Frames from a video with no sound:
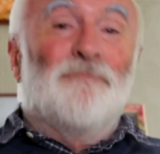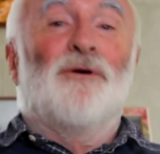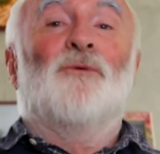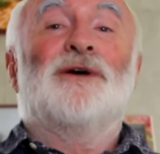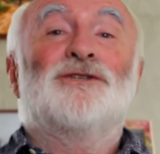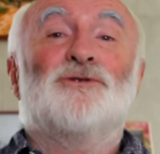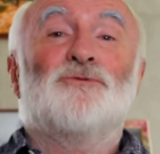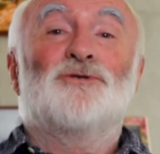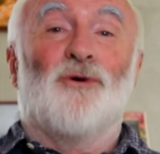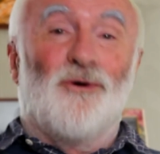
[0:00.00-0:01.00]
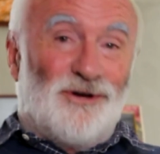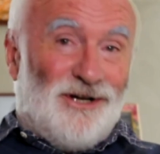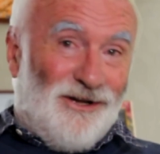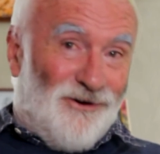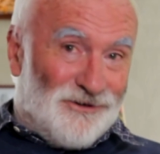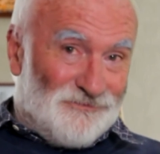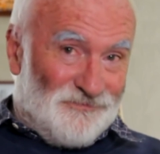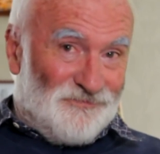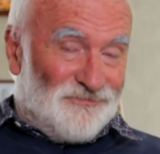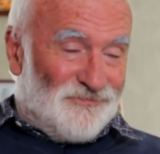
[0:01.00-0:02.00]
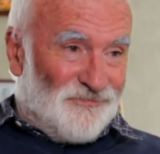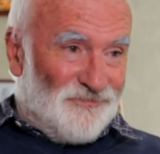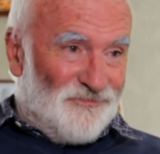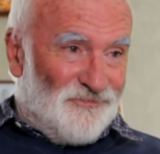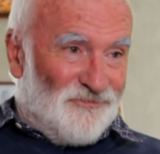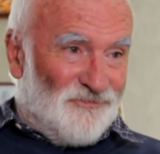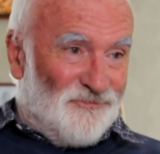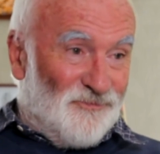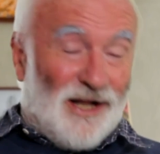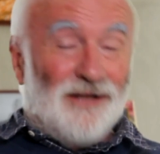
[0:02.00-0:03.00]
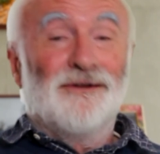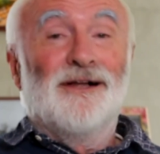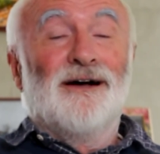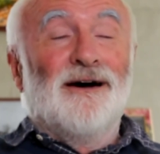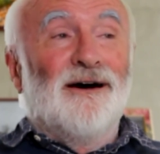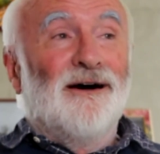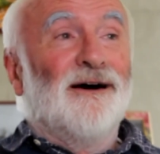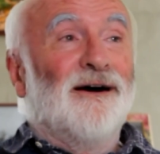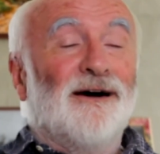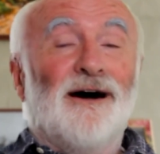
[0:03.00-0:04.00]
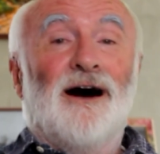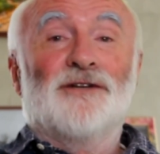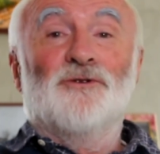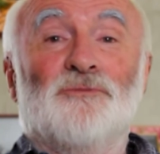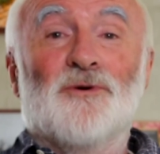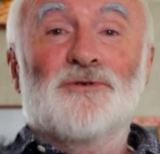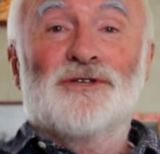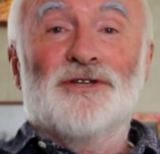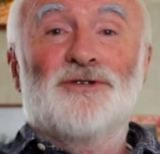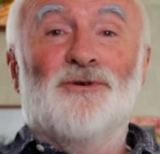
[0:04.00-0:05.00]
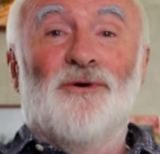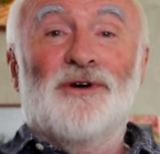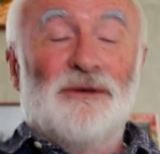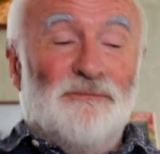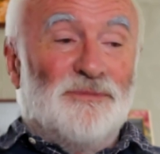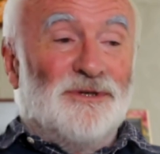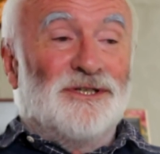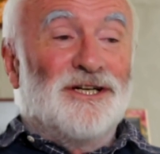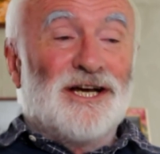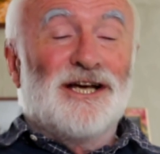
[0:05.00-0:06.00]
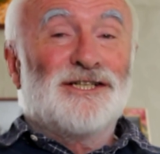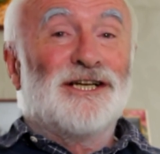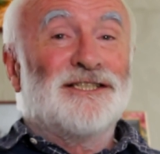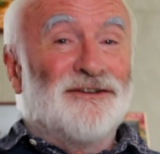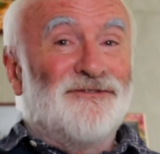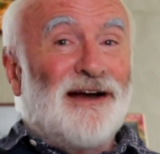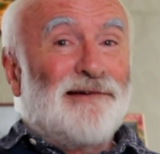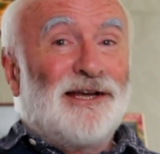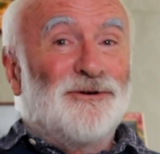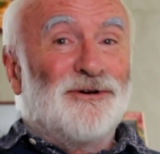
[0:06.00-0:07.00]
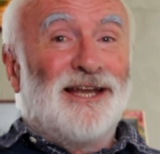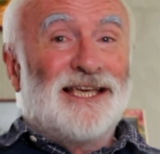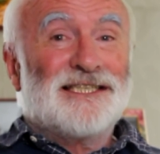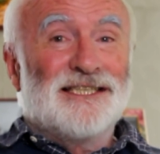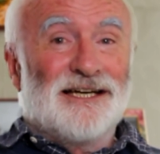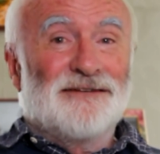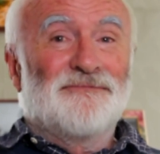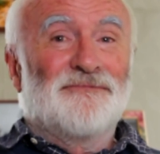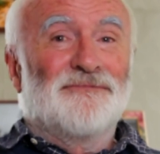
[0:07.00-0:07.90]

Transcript: But we do talk a lot. Well, I most of the talking, but she's a very good listener.